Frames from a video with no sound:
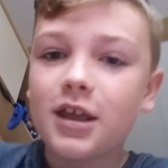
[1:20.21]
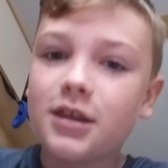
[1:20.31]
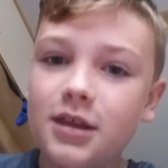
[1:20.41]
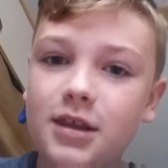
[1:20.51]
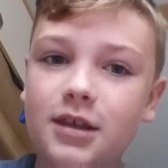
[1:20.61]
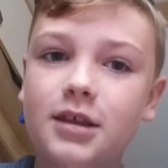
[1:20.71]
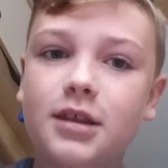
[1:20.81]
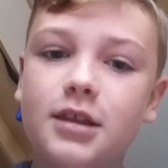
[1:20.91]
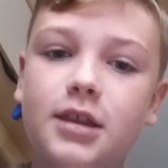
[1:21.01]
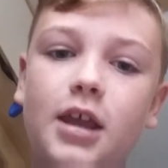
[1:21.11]
and
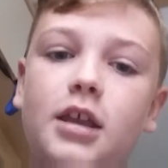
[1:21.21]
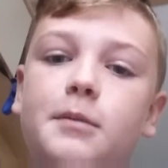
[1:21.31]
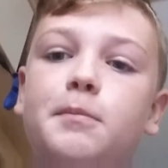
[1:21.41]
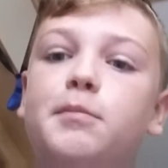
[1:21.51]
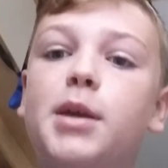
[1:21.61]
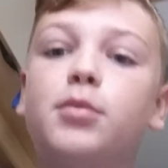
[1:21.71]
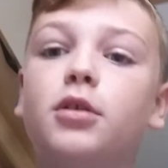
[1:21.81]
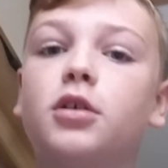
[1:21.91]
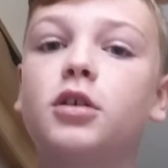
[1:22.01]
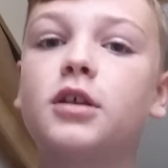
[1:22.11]
then
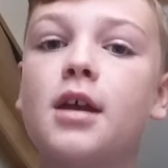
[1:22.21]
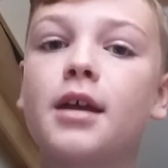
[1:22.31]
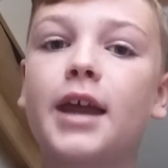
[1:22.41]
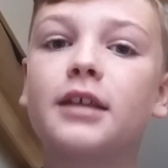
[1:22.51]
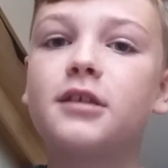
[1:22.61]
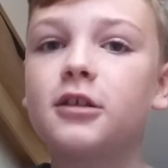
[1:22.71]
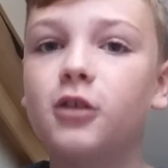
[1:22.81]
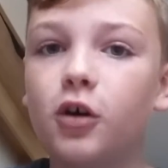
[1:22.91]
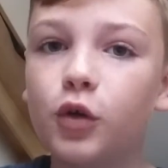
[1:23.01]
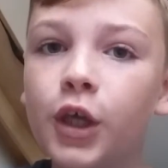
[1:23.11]
people could get to
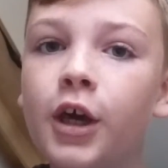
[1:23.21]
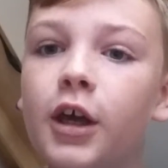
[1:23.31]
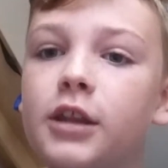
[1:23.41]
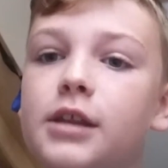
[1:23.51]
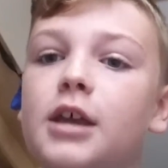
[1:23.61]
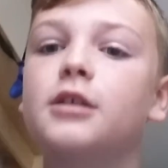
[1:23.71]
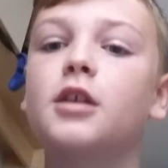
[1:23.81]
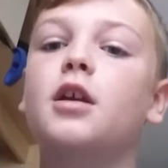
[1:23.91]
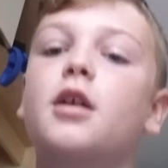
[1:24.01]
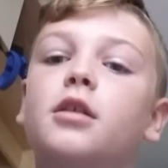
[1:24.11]
know you, and
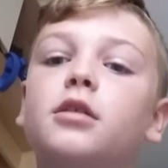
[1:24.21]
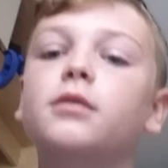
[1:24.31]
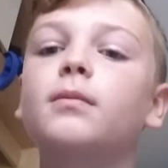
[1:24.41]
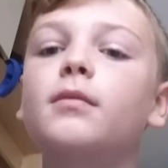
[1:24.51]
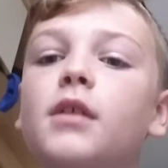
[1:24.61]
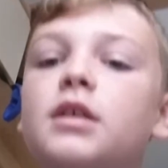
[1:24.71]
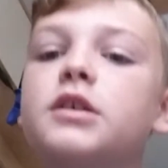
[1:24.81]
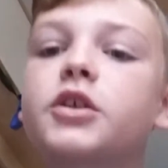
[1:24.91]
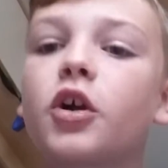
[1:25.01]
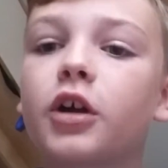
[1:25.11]
then you can
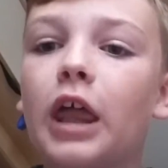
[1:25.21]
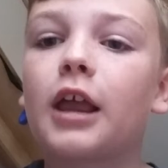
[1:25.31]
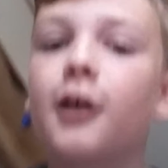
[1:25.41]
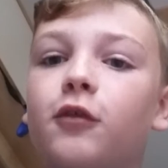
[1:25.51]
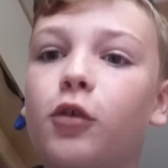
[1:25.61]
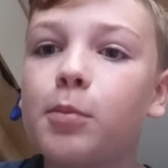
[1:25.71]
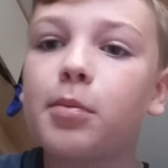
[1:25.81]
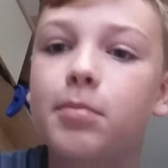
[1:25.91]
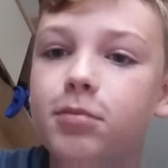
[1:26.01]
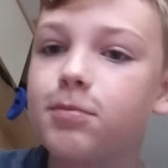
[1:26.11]
start getting group
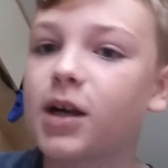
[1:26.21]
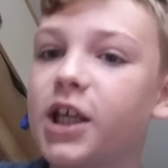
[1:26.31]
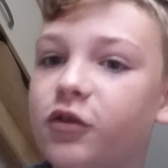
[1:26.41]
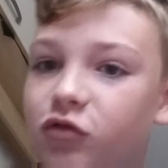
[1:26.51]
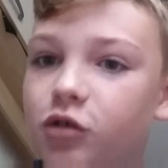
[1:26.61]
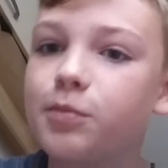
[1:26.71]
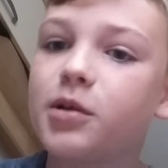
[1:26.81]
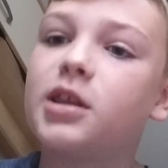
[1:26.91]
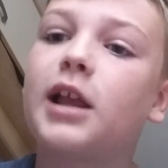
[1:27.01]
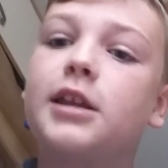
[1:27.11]
by
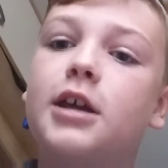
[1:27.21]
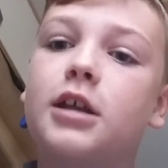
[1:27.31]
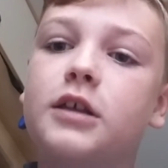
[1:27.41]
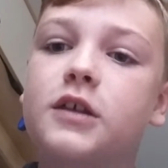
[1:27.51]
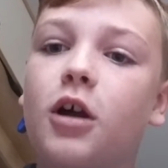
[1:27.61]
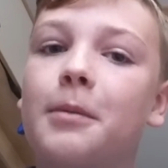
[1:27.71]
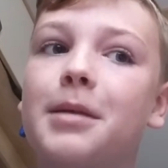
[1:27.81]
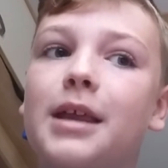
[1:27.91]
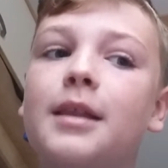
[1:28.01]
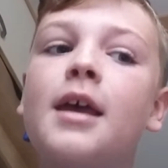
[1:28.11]
group, and then you can start
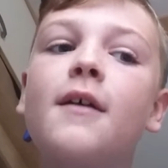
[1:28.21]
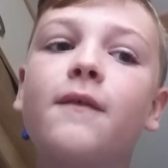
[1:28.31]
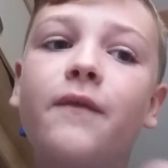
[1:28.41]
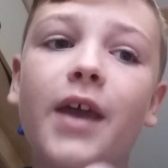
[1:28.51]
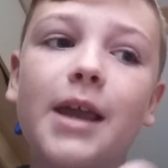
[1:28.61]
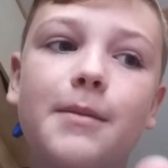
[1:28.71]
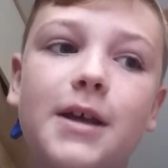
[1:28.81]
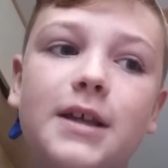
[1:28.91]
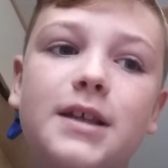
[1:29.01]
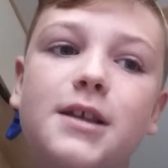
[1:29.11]
being
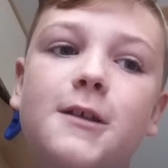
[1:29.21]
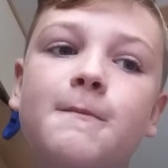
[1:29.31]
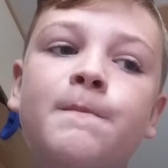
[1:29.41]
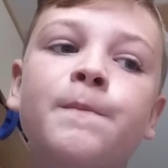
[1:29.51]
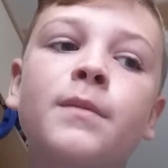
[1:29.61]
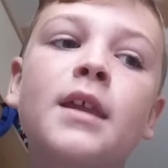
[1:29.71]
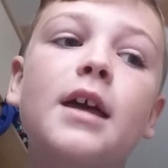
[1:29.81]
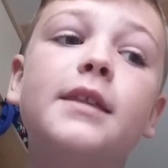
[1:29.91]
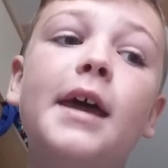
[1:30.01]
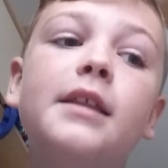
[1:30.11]
famous.
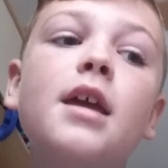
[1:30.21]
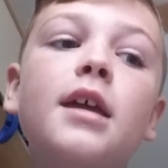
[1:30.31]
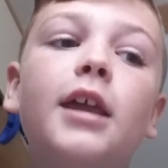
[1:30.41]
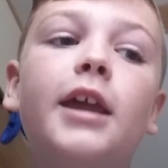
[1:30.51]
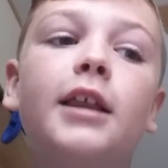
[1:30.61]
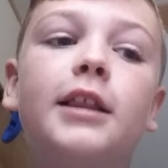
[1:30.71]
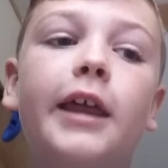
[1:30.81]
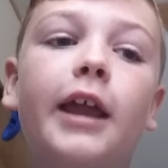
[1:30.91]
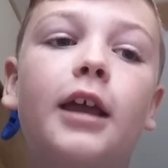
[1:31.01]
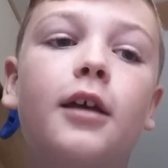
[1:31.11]
And then you can
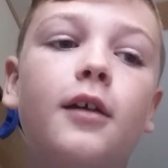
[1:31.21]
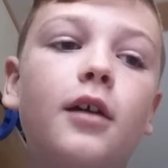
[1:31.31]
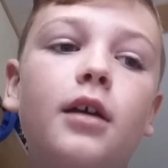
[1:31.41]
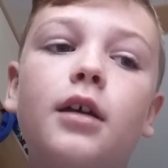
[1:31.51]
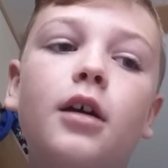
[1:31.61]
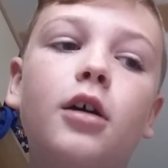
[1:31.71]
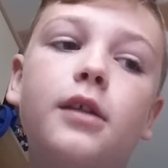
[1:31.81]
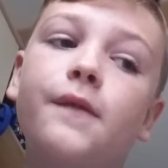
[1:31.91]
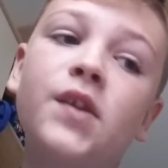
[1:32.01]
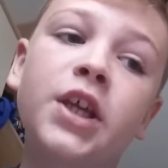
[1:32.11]
link
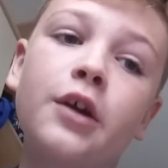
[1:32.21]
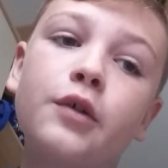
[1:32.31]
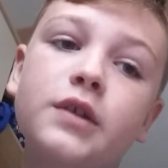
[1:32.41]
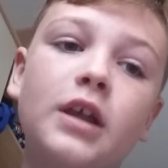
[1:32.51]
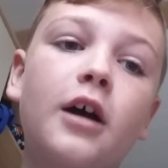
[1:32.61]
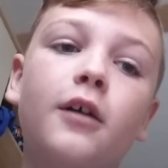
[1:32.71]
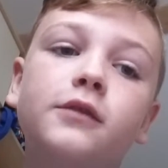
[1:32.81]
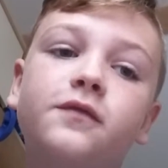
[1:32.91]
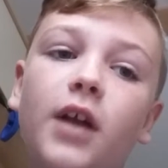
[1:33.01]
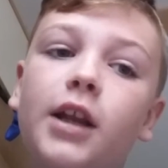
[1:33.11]
other videos that
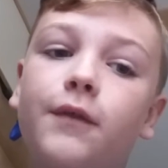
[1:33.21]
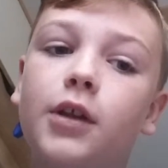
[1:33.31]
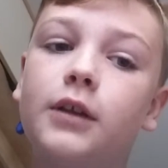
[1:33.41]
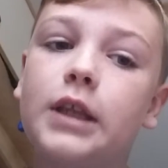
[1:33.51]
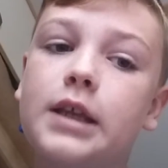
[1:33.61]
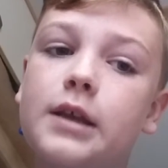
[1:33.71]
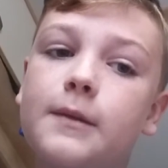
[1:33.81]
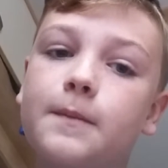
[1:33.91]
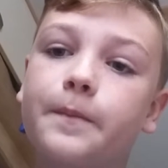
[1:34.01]
are relevant.